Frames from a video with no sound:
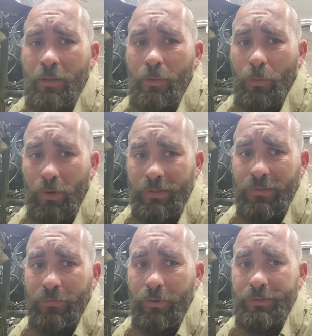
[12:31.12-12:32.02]
World's
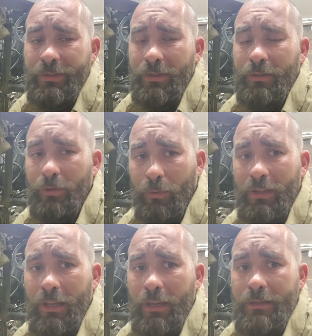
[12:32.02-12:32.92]
first dual
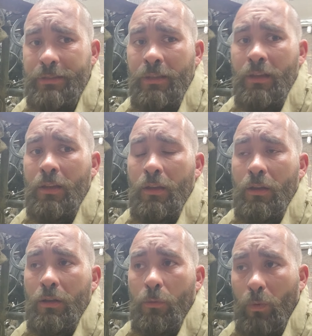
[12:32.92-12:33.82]
case
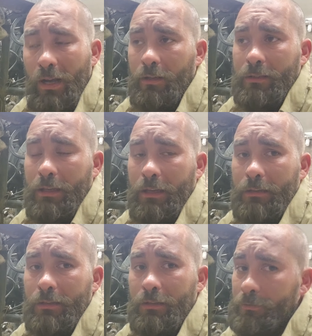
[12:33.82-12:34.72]
Wildcat.